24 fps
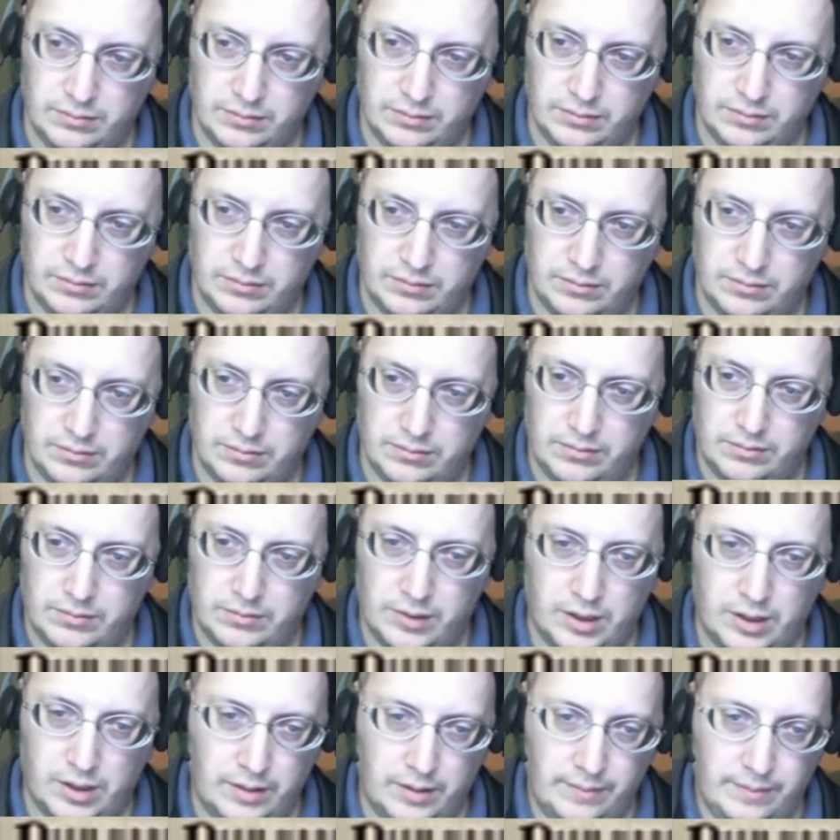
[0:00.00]

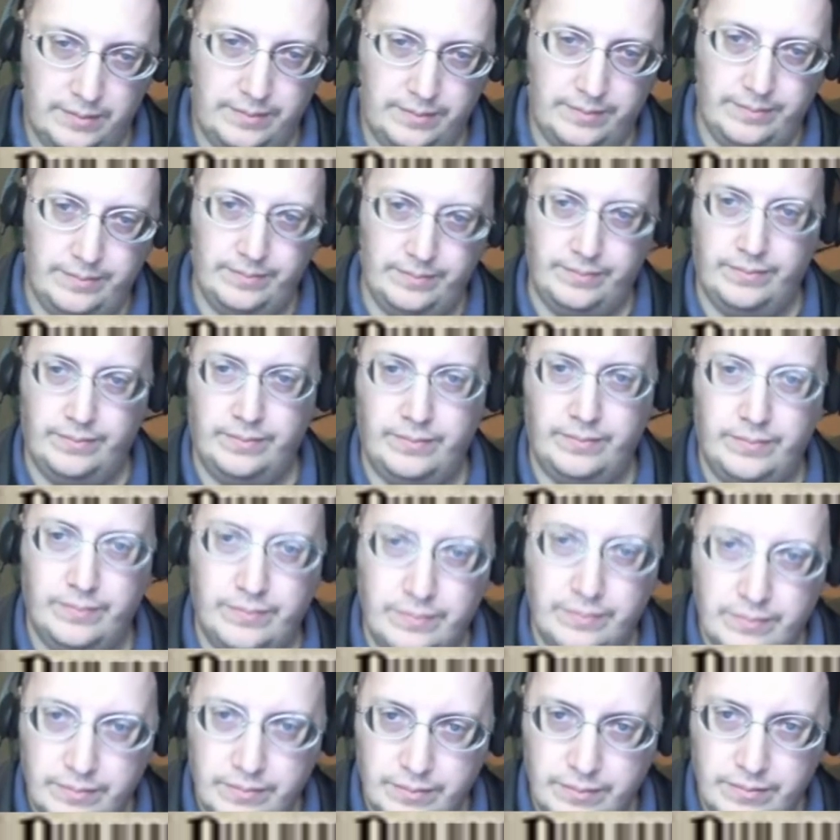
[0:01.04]
Hold a finger
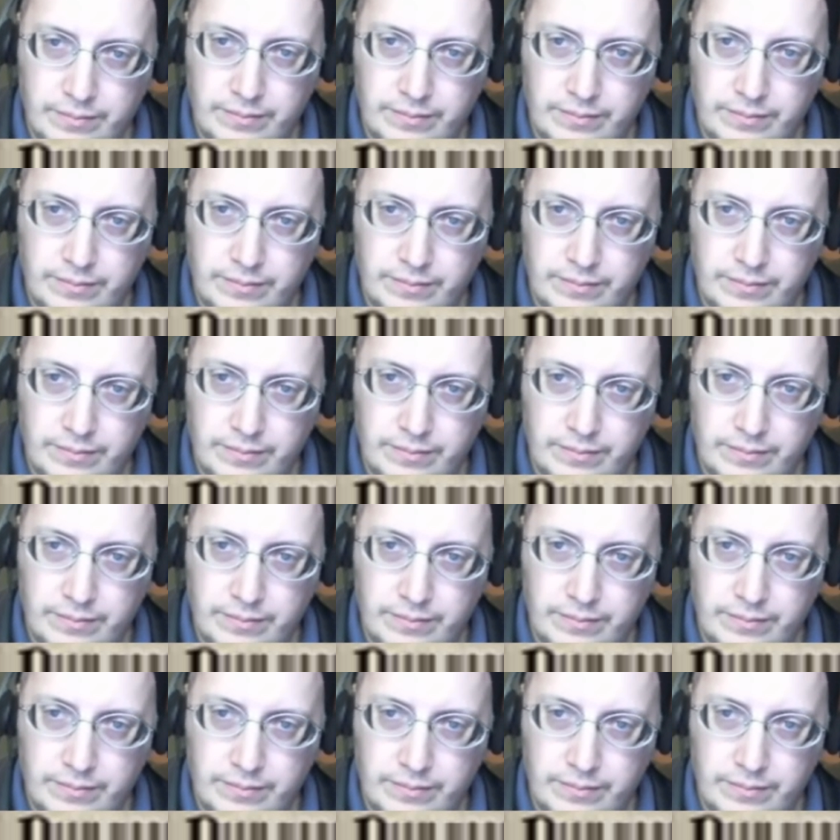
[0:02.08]
up,